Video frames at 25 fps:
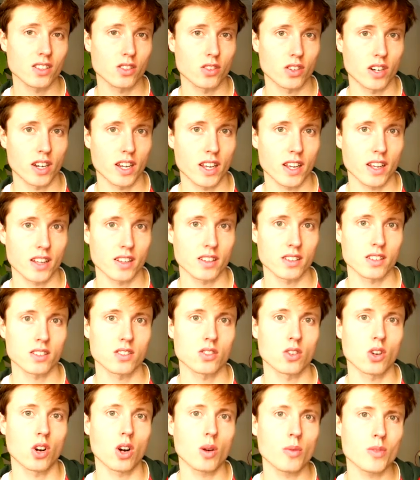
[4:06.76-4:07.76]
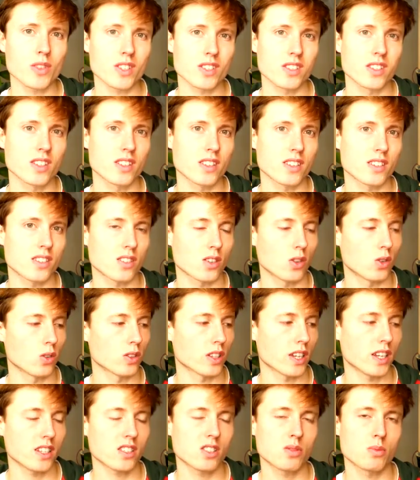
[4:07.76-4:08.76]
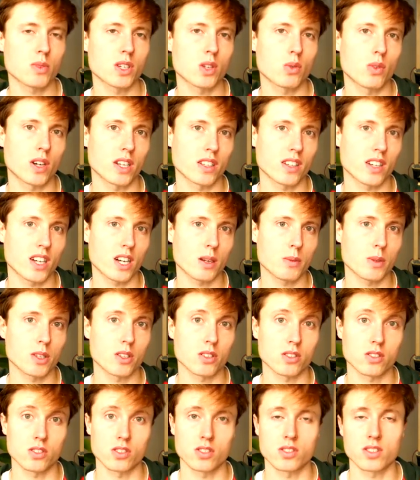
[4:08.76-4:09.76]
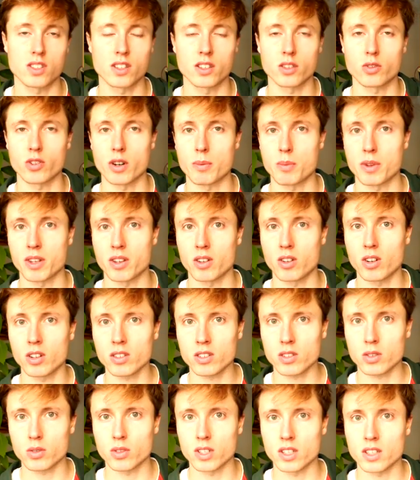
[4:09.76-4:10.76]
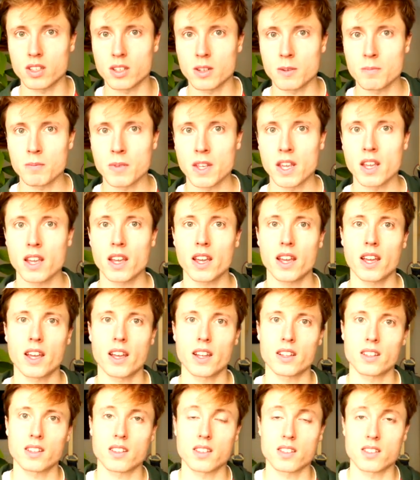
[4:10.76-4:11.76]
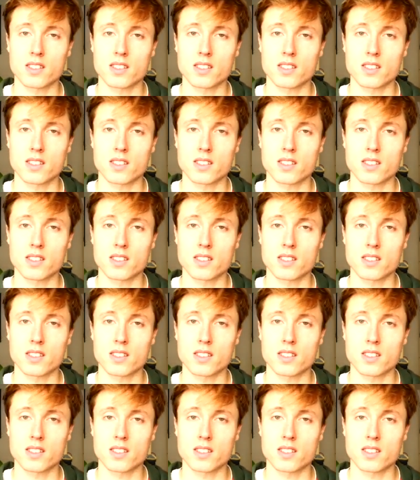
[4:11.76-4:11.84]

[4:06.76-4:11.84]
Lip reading: in your hand. So obviously this hold has to be quite high because you're still gripping onto it, and the